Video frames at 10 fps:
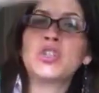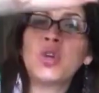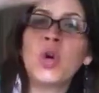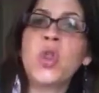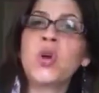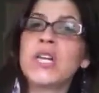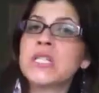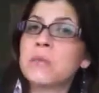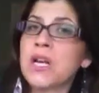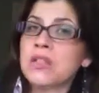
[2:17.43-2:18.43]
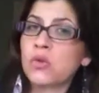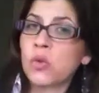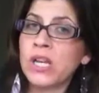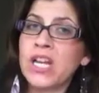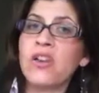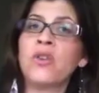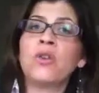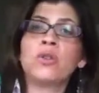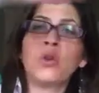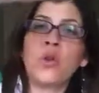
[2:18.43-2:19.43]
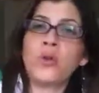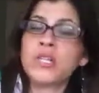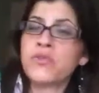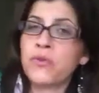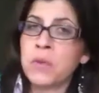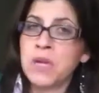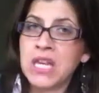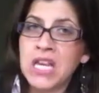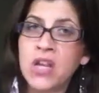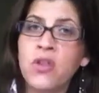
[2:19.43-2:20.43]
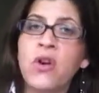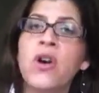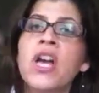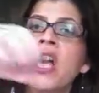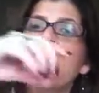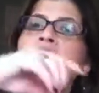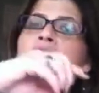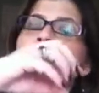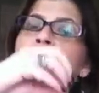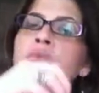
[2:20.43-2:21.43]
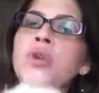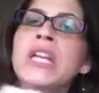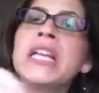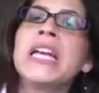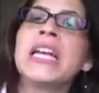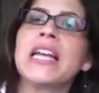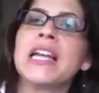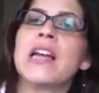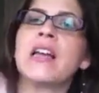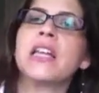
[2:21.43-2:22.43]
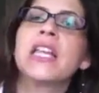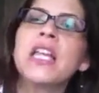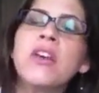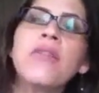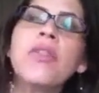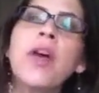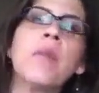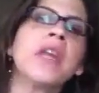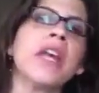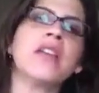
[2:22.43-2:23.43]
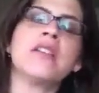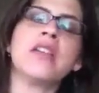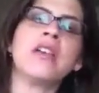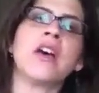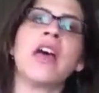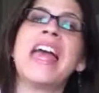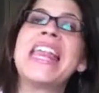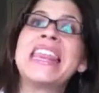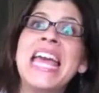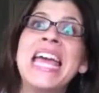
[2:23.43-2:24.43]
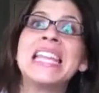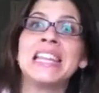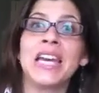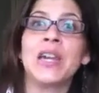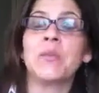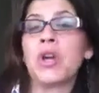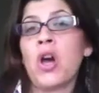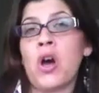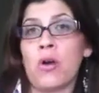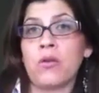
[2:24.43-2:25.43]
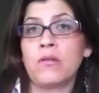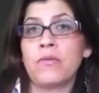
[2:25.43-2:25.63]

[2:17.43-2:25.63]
Todo es masculino, todo es femenino. You know, really give them an idea and then let them go.